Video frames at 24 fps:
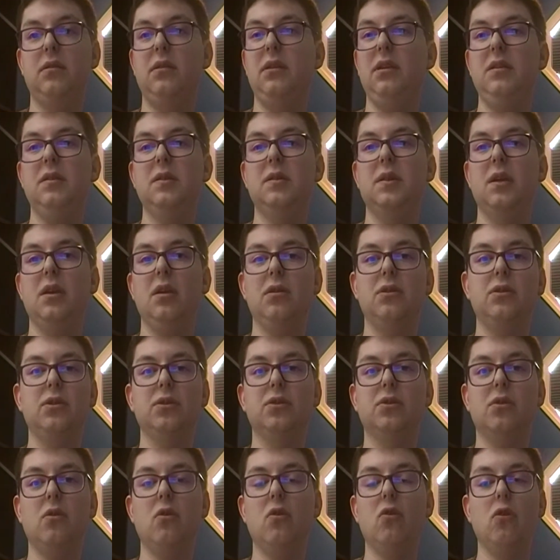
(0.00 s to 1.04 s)
these
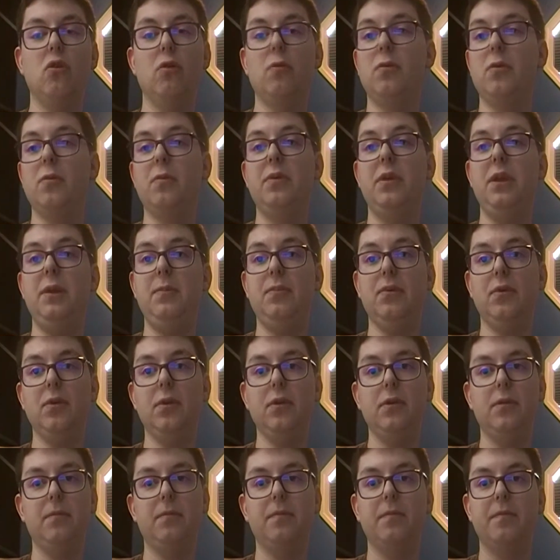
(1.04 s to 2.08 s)
characters are horrible people.